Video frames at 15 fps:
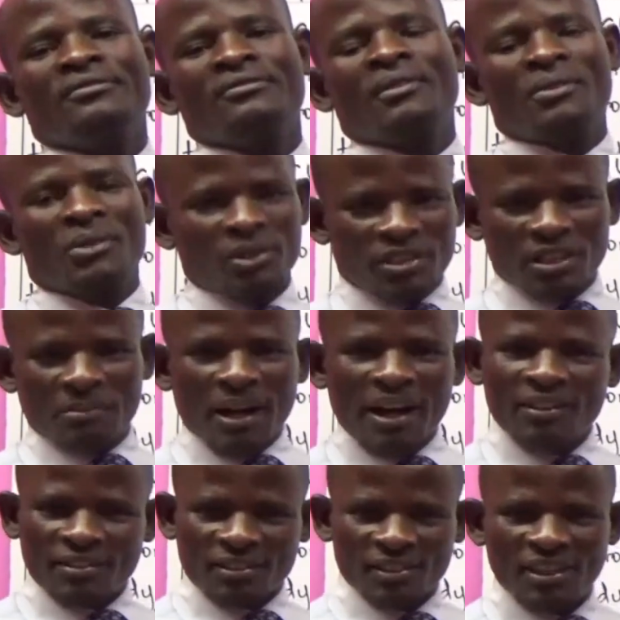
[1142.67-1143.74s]
With those
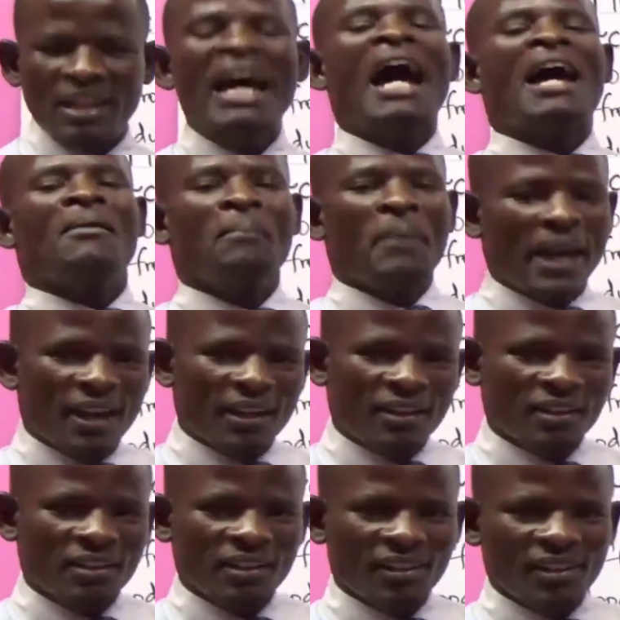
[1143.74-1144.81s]
remarks, I
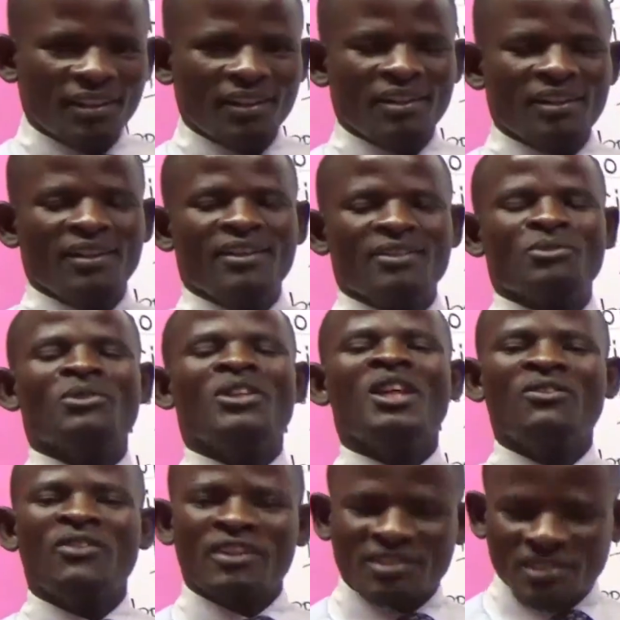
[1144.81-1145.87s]
beg to give
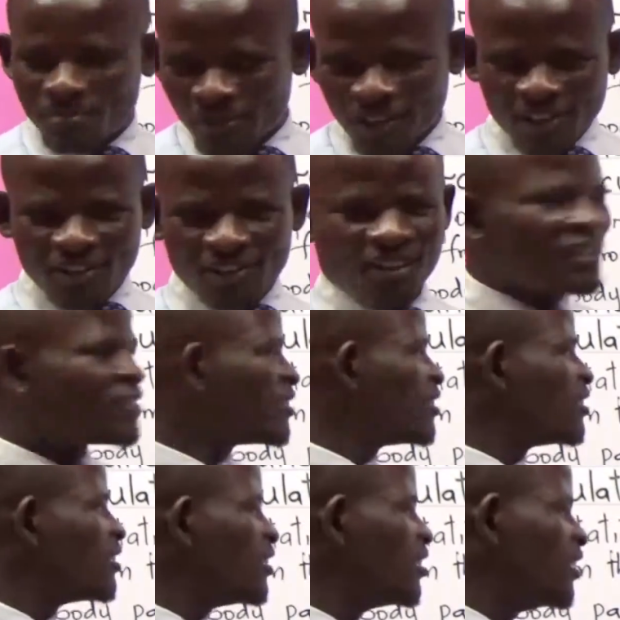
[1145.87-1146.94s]
you a simple exercise
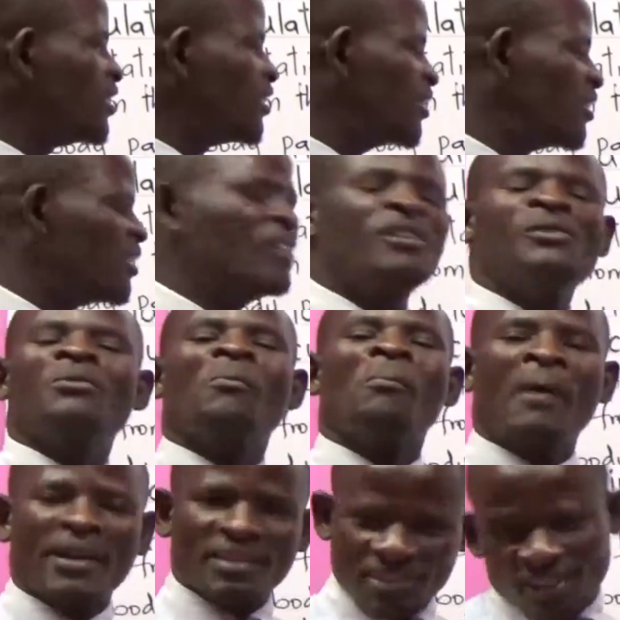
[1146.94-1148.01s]
to
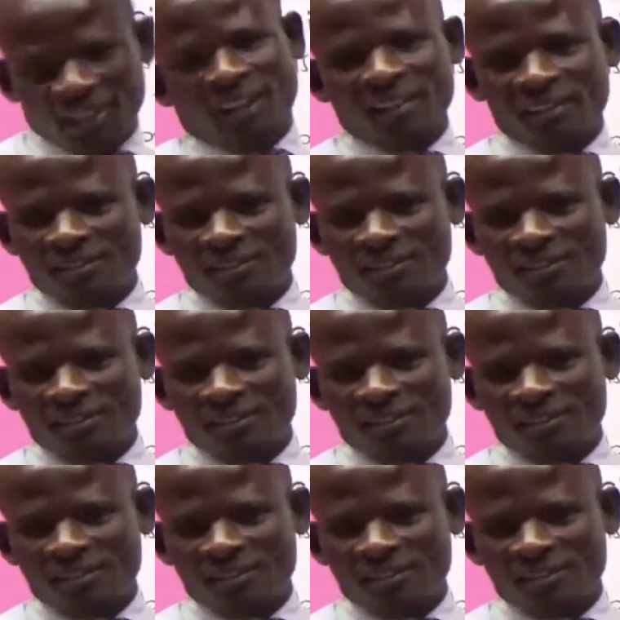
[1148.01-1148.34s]
master